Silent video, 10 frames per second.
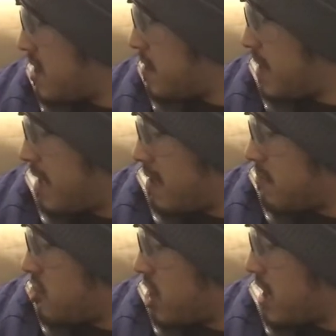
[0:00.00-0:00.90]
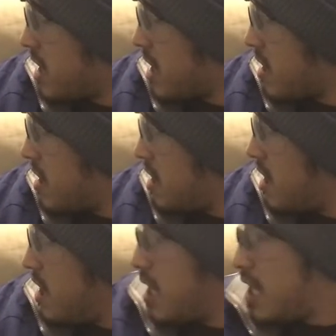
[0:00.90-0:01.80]
of an LMG,
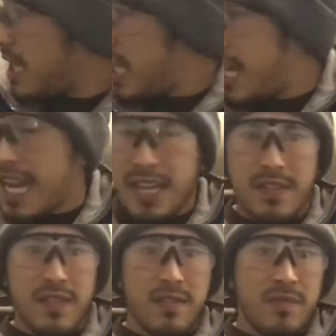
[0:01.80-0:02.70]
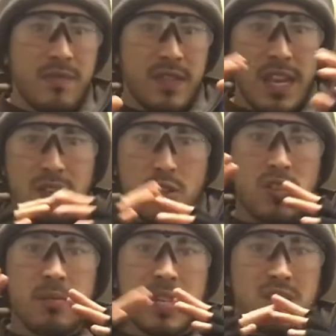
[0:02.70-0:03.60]
and they are not going to
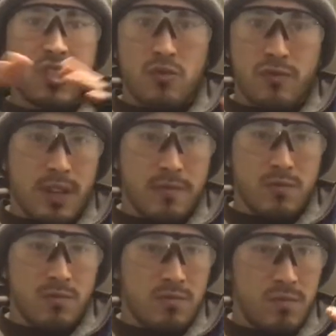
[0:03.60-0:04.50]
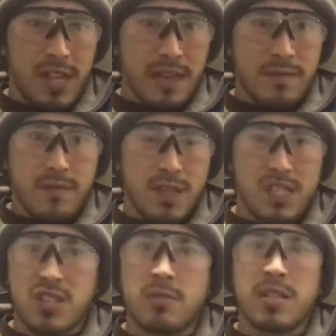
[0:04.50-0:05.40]
be assault rifle length. These are
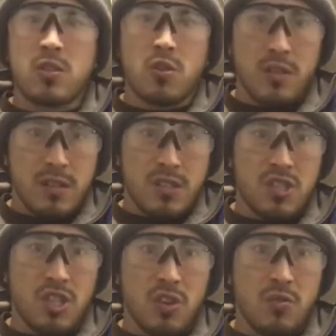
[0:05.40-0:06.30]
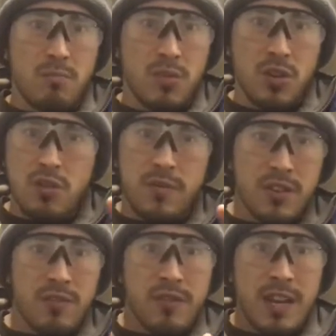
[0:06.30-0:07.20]
going to be longer. So maneuvering
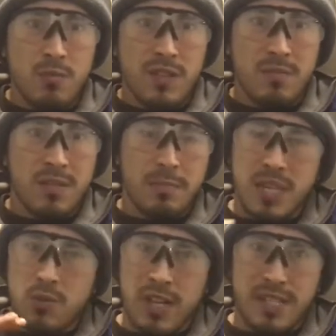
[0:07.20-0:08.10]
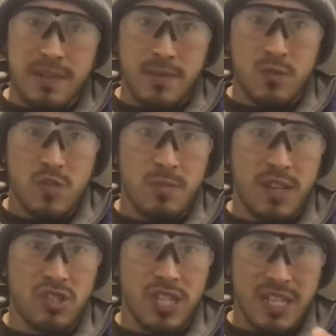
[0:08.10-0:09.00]
around with them can be quite difficult,
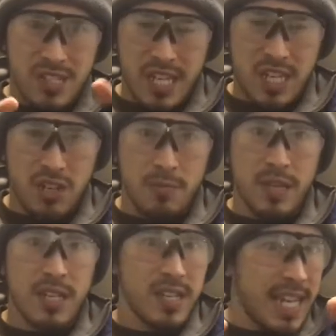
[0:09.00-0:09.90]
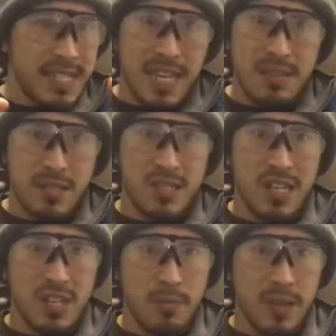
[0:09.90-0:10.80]
especially in CQB. You can take them into
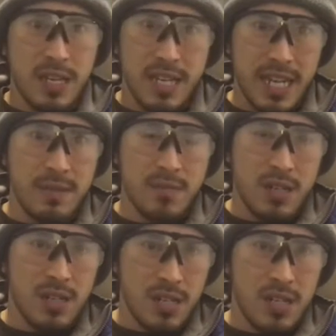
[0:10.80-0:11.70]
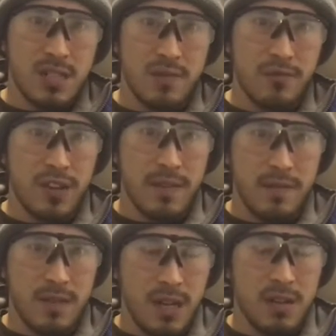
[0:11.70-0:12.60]
CQB, again, under
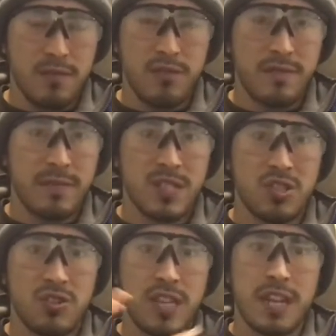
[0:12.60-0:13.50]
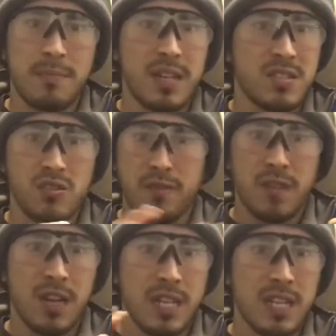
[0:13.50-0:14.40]
350 FPS, you're
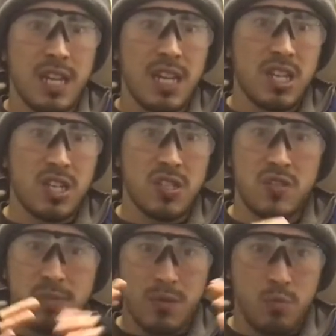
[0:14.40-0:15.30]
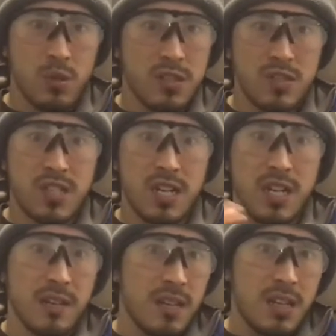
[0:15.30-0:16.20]
fine. You can use them on a woodland site,
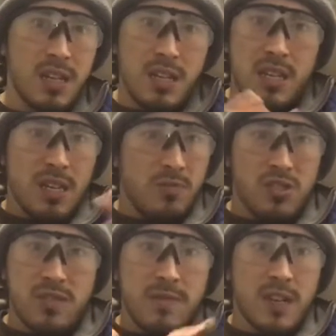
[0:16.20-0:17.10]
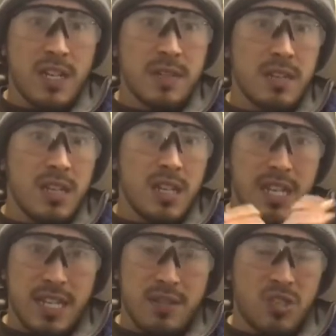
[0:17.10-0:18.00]
which is fine.
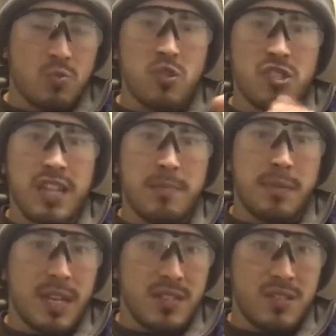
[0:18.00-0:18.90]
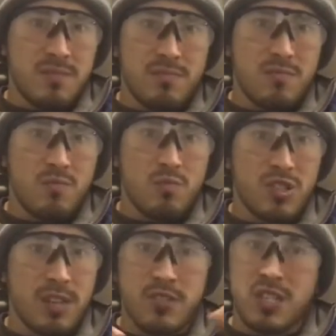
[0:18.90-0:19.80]
Again, just watch the FPS,
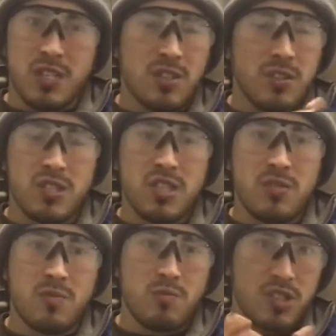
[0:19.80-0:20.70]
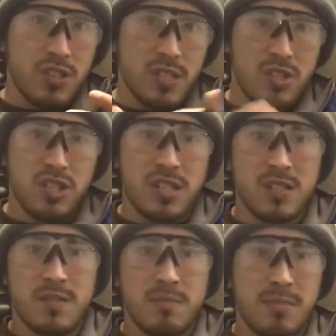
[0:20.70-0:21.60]
whichever site you're going to, which you can adjust. But